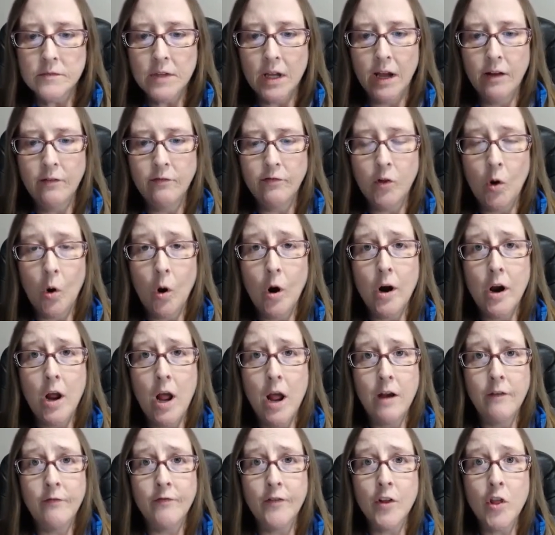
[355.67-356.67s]
Florida.
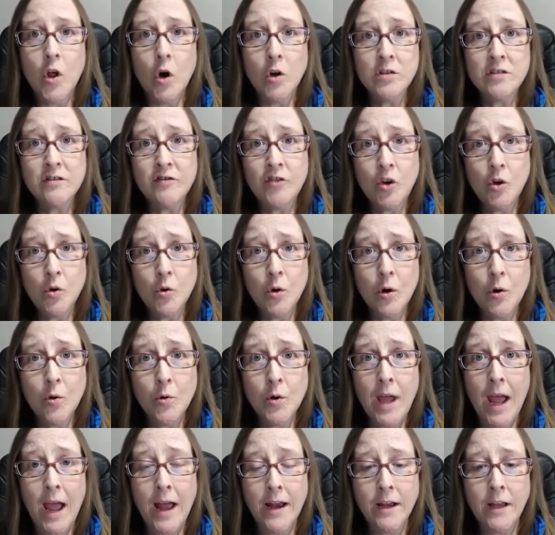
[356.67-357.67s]
And for those of you who
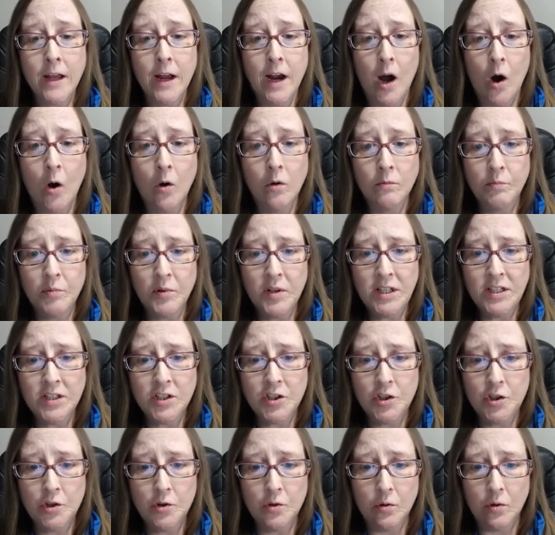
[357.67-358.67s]
can get out, please
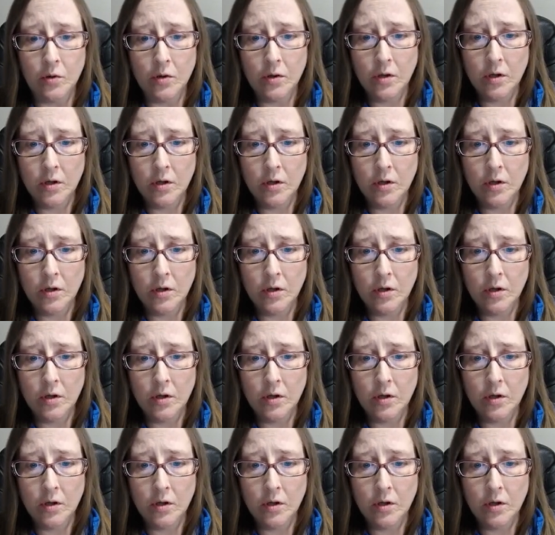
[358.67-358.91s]
do.